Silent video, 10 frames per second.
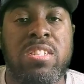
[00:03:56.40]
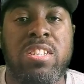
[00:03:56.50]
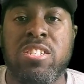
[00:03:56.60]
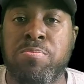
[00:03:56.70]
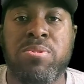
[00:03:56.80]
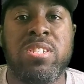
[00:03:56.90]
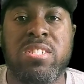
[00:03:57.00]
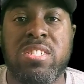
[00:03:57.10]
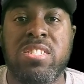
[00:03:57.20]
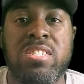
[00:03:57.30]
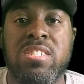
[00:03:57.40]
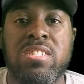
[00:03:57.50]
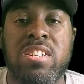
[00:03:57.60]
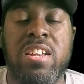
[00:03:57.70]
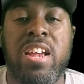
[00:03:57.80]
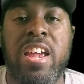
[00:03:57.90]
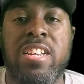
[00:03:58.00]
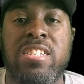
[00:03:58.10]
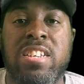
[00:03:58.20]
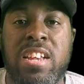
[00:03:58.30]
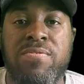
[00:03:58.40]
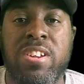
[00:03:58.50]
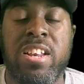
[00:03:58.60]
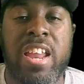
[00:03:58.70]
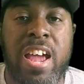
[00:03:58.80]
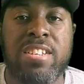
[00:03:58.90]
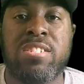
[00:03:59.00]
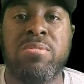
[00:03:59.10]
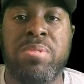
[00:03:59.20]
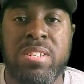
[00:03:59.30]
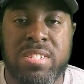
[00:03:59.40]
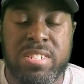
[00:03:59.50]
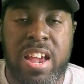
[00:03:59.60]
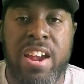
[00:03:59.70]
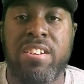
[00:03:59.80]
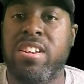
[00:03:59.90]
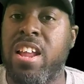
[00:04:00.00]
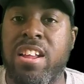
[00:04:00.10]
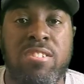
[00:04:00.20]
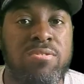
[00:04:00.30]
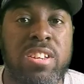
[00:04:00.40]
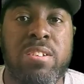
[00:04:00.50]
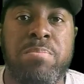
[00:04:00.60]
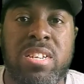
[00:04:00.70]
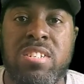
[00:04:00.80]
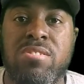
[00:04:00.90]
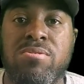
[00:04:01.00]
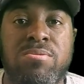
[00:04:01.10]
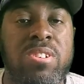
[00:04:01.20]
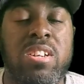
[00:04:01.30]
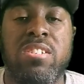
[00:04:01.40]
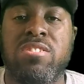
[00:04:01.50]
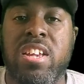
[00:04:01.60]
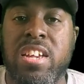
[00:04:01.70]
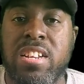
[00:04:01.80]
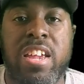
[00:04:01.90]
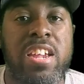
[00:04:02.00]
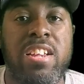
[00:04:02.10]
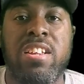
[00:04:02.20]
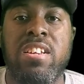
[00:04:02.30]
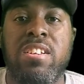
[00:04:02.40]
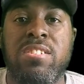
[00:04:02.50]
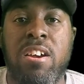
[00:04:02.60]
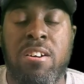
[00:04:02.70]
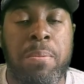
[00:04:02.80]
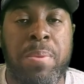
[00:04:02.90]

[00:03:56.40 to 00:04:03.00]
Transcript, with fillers: this preseason has left a lot to be desired. And I know there are many of you saying, hey, y'all are